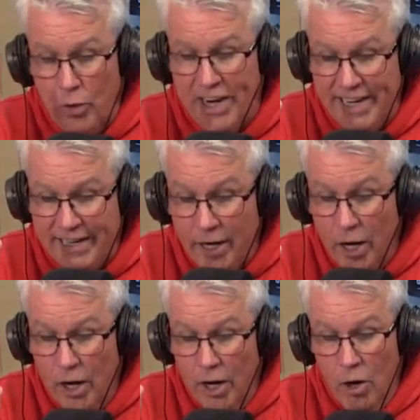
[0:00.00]

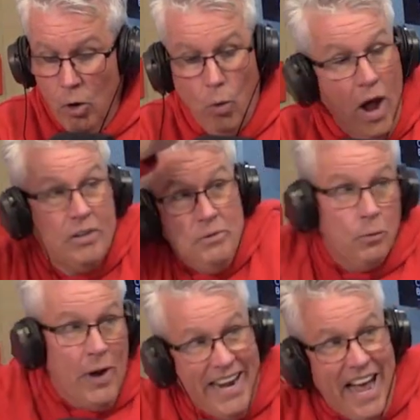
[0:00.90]
tweeting, welcome
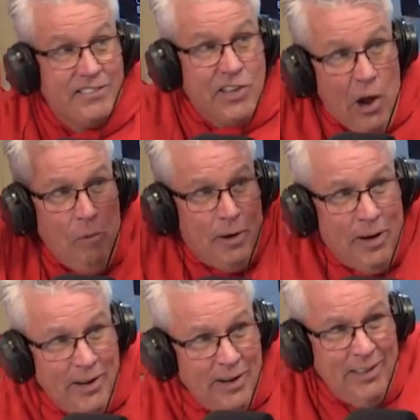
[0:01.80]
to Red
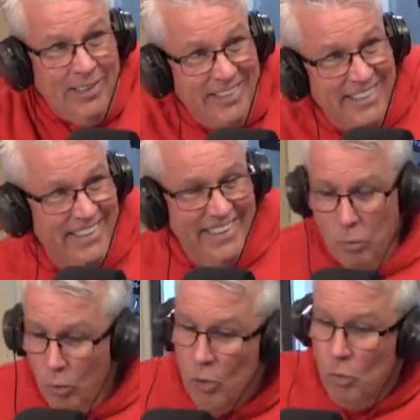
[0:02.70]
October,
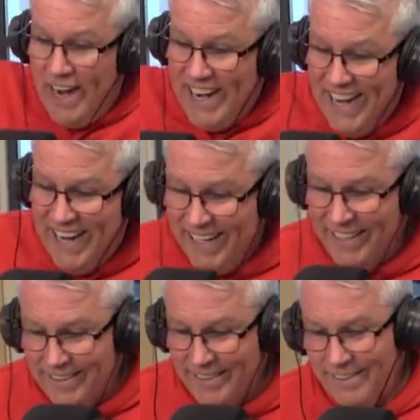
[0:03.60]
we're
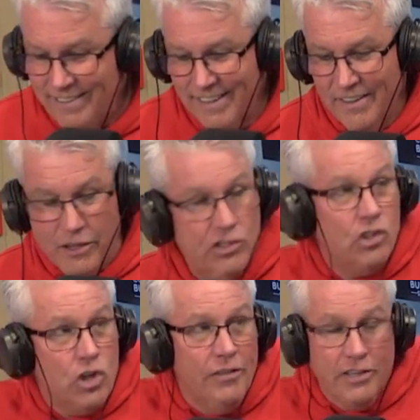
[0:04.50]
winning. This
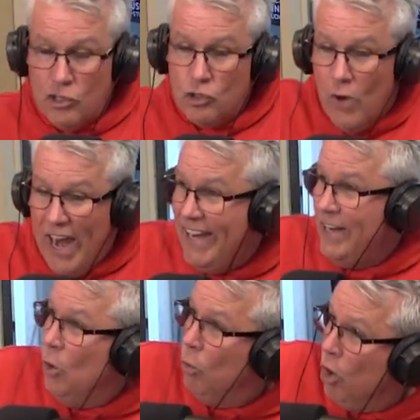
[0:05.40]
is good. This is
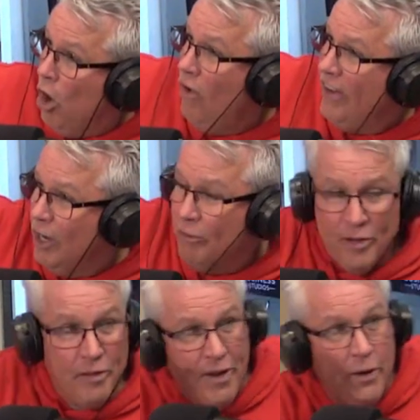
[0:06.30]
great. We're all here
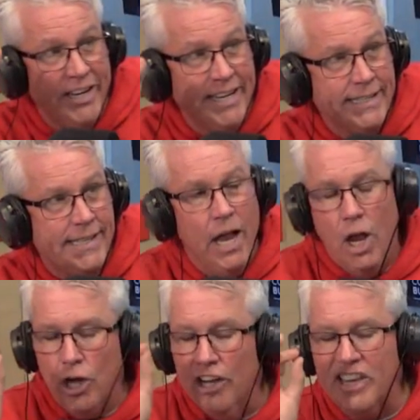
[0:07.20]
for the Phillies
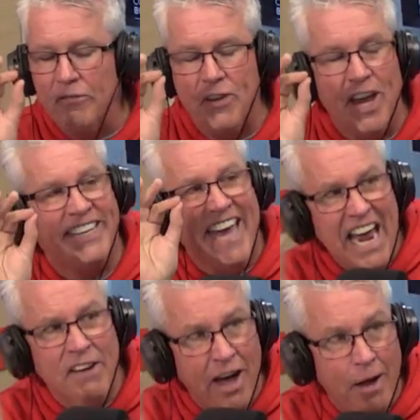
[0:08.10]
because if you
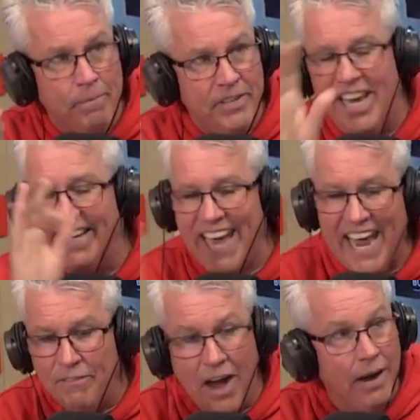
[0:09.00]
gave up, you
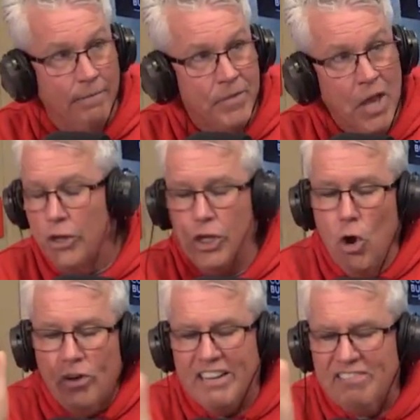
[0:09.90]
gave up. You
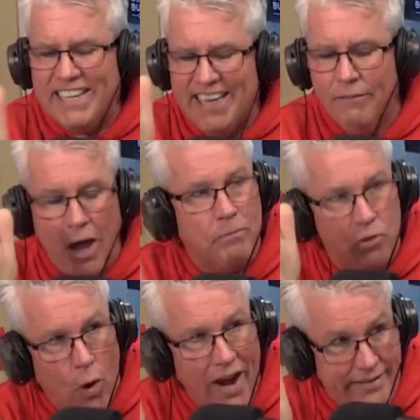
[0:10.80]
don't get to give
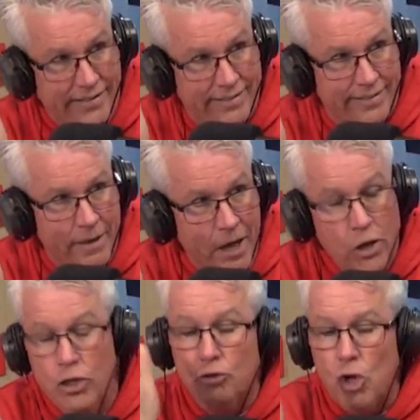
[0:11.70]
up twice.
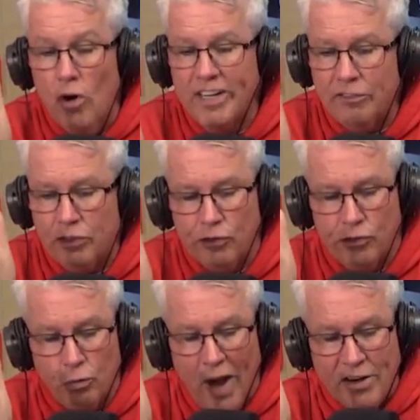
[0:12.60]
You don't get to
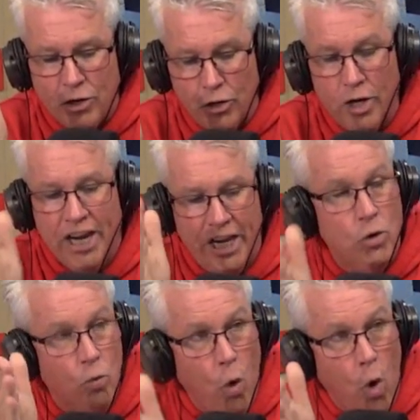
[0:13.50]
surrender
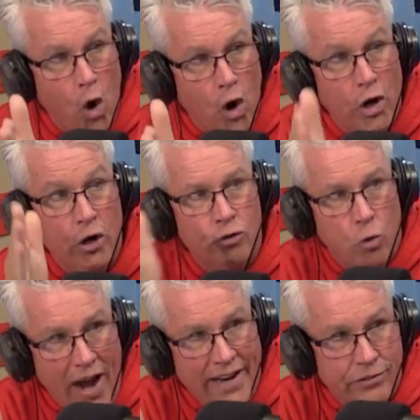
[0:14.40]
in war
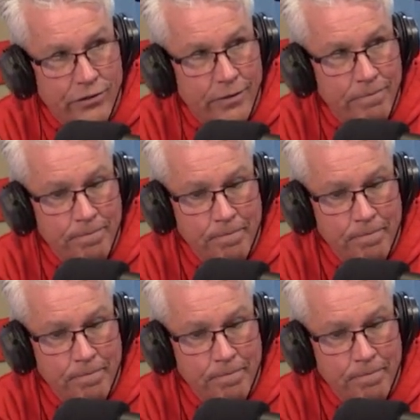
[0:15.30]
twice.